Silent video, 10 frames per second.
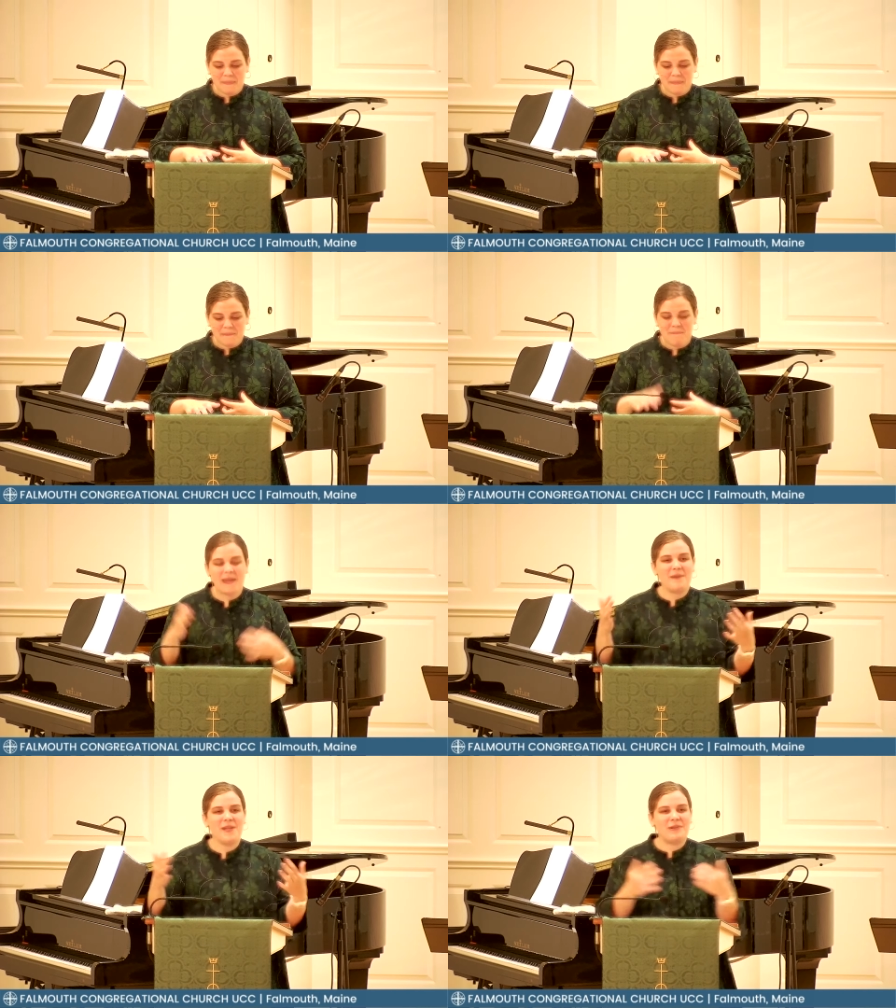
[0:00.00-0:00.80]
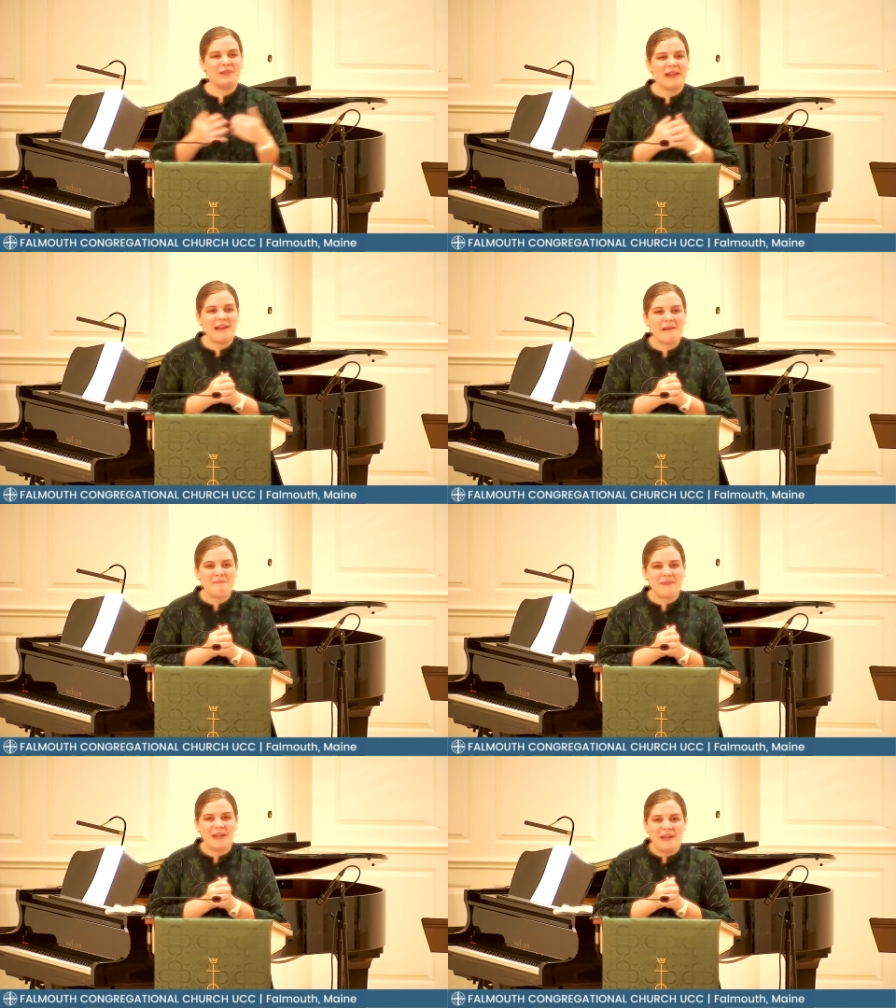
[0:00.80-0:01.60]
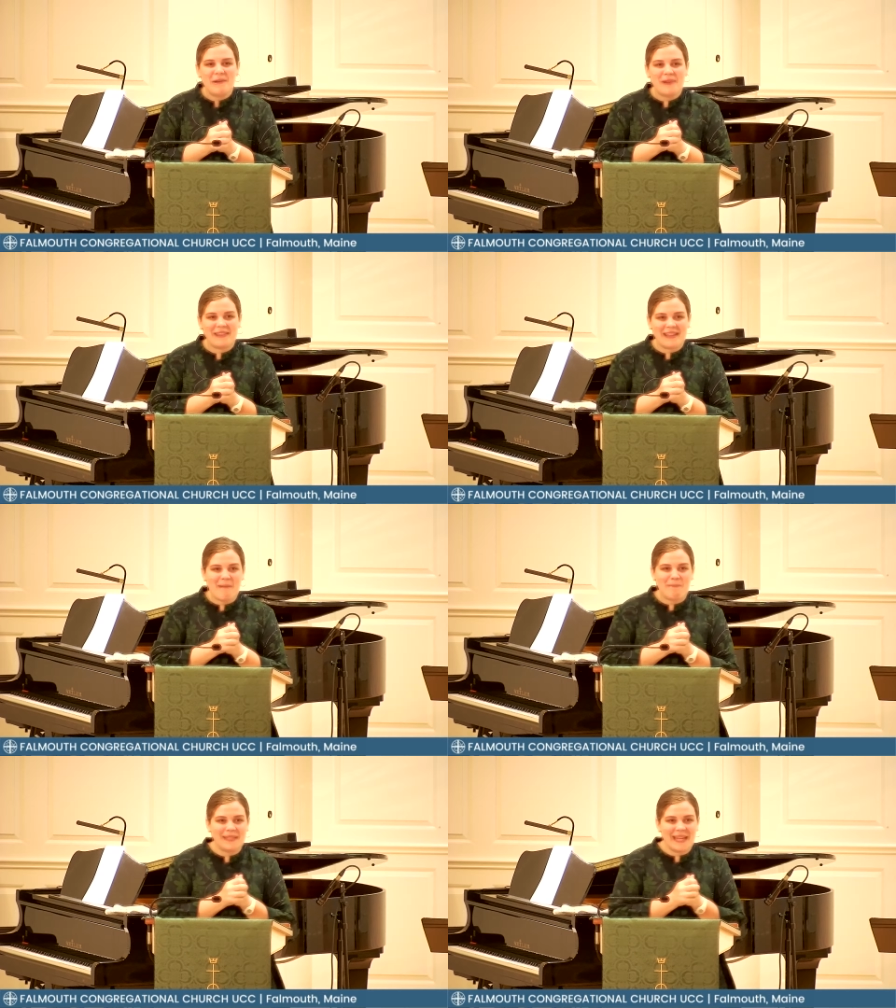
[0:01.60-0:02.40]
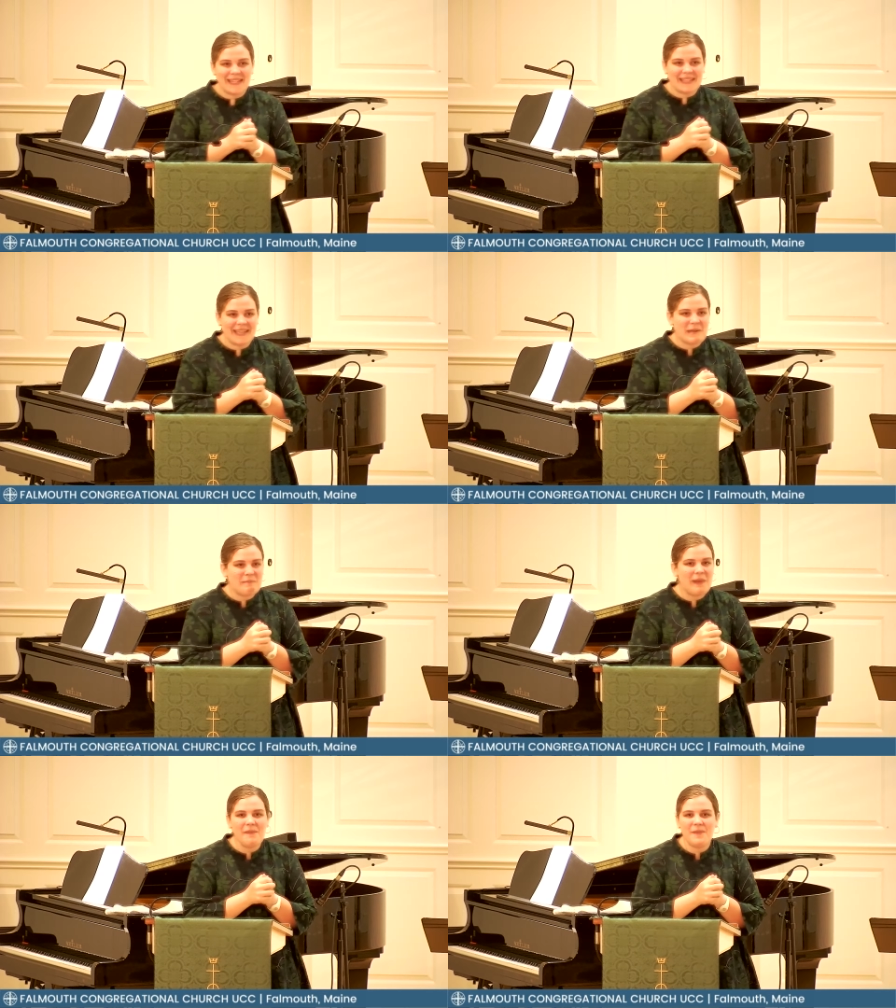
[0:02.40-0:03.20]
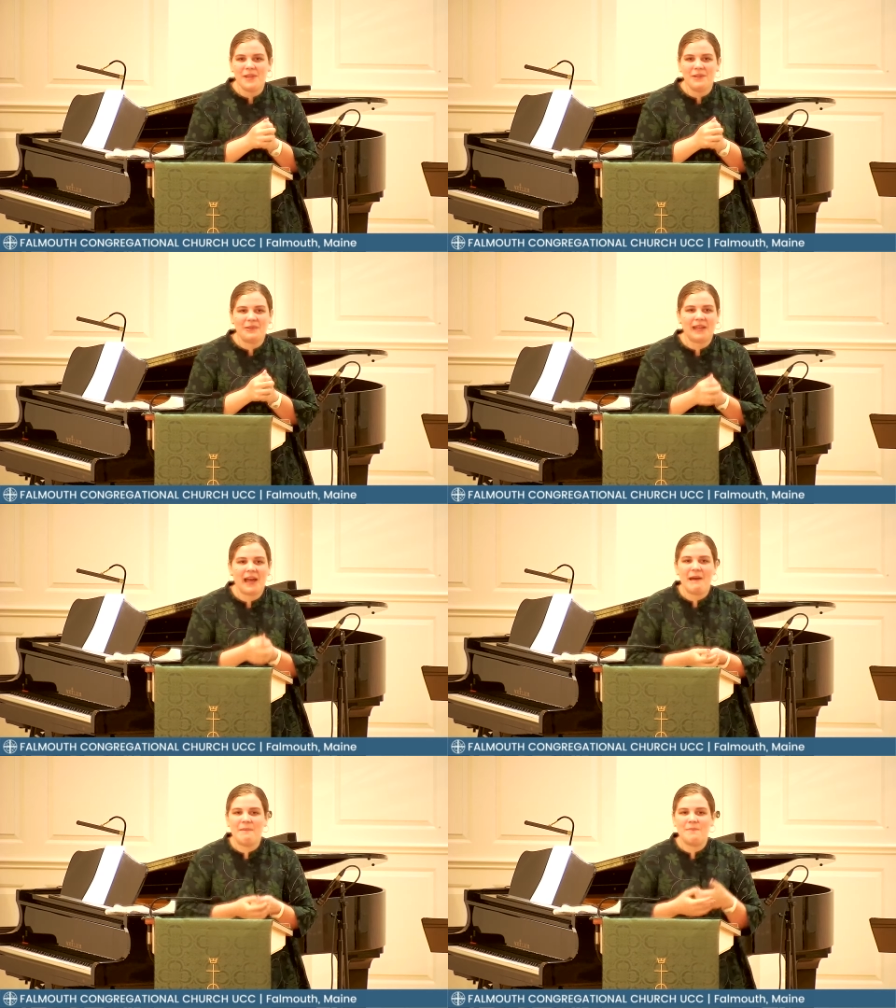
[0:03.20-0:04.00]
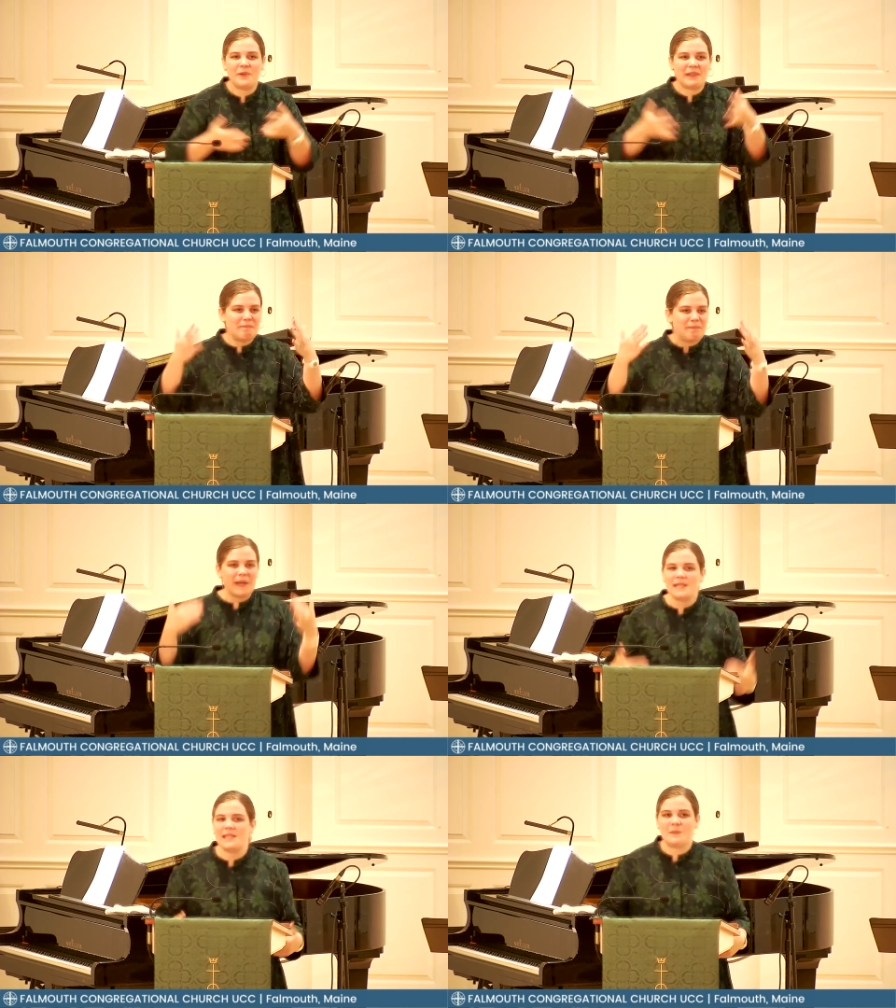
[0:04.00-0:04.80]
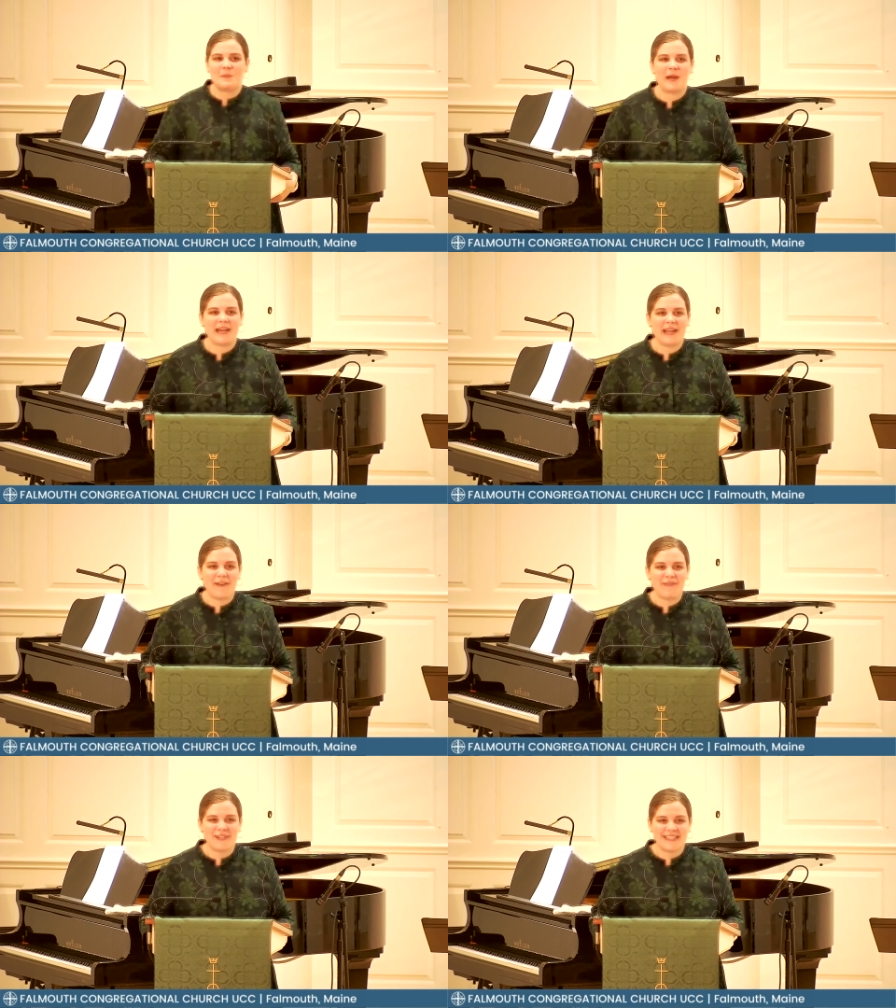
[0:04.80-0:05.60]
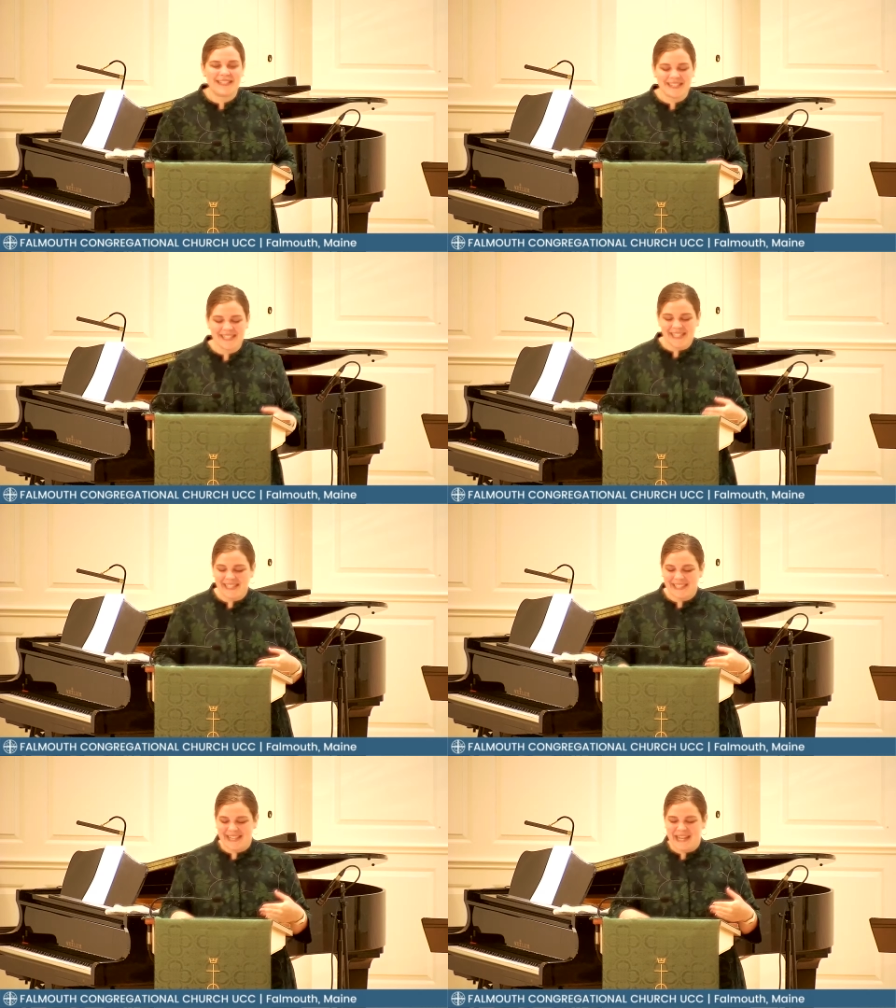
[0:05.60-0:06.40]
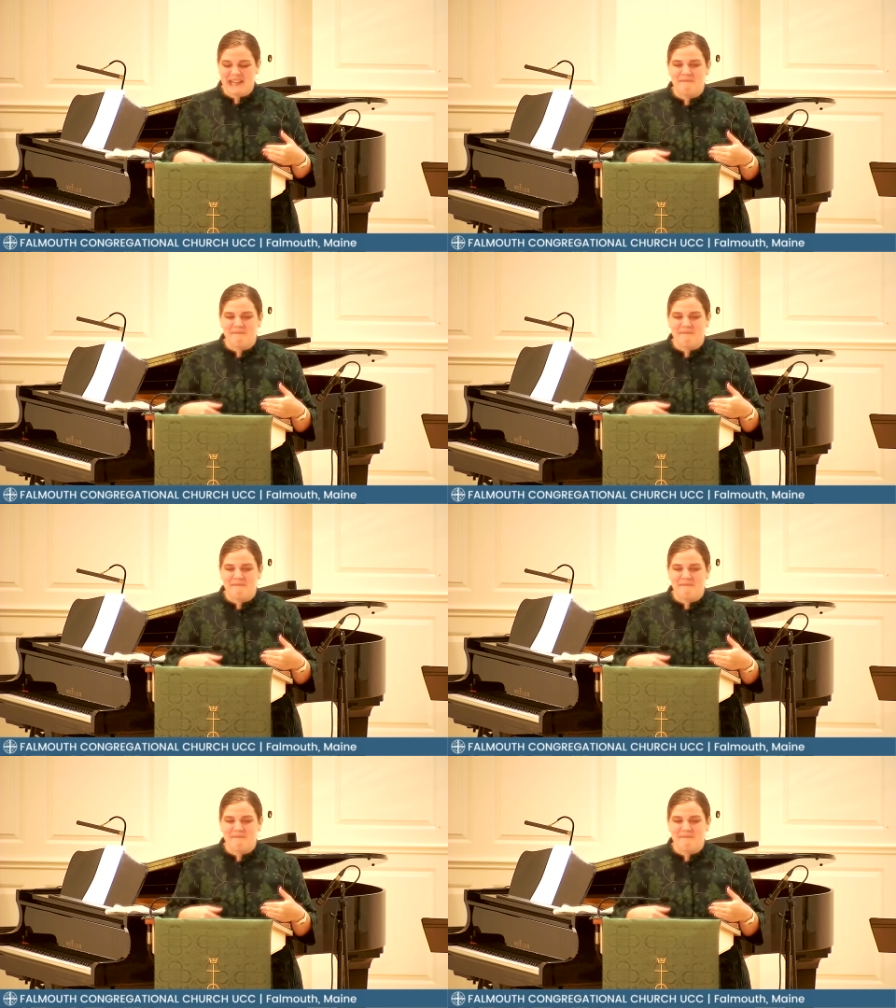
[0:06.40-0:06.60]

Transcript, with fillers: Maybe you'll come with a blanket. Maybe you'll come with bug spray covered skin.